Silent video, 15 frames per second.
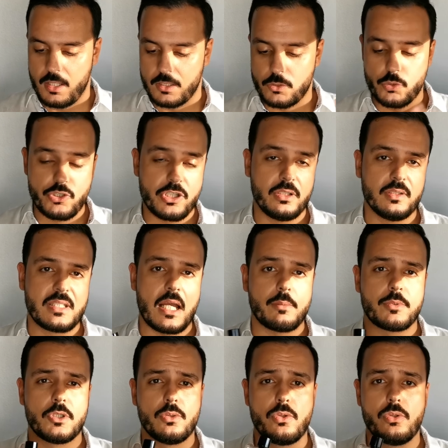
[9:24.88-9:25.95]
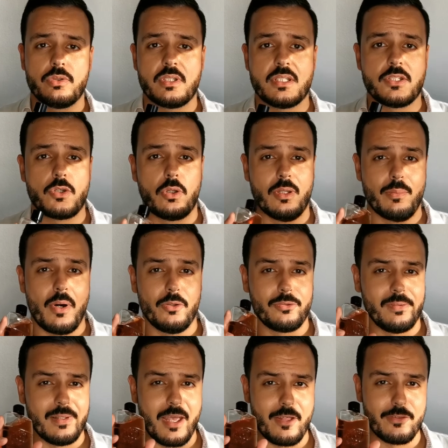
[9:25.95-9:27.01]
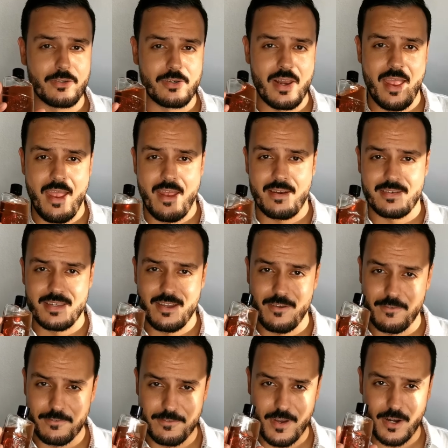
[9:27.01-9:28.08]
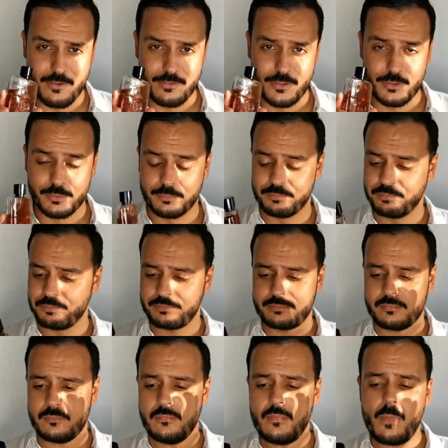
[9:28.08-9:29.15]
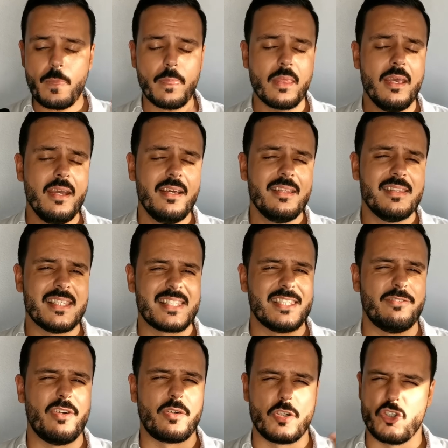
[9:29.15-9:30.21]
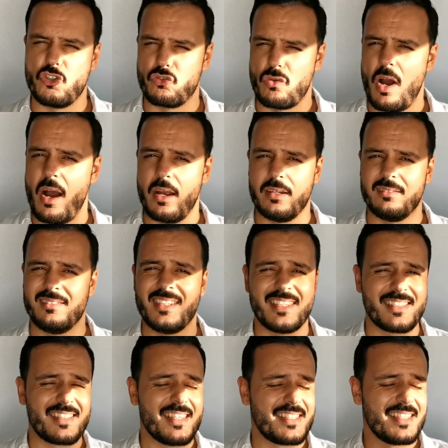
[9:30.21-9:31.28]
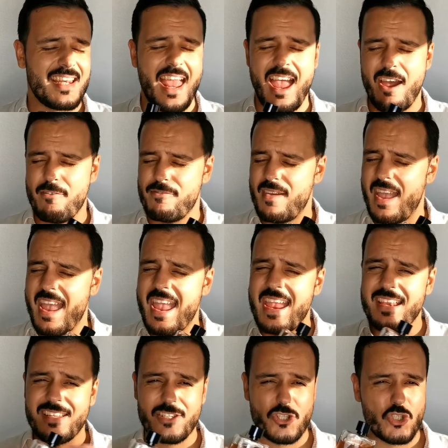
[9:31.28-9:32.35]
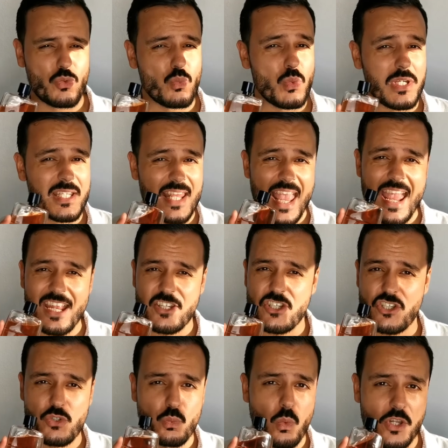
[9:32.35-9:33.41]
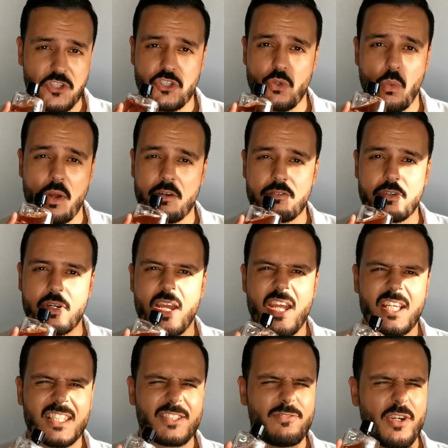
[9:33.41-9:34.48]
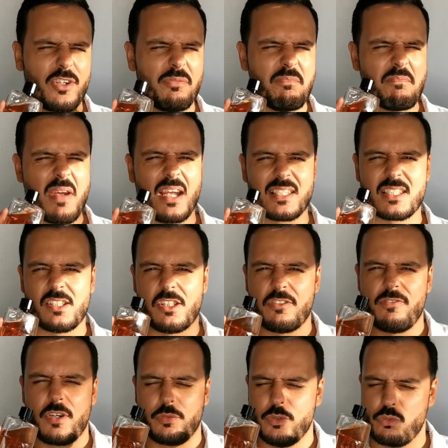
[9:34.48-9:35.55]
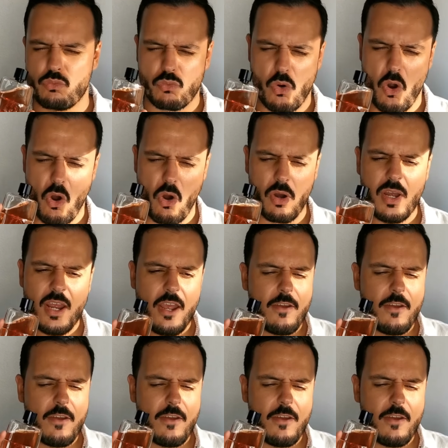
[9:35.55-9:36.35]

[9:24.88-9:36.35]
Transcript: Uh, Gucci Guilty Absolute is all about leather and vetiver. This is very dry. This doesn't have any sweet edges whatsoever. It's very masculine, very raw,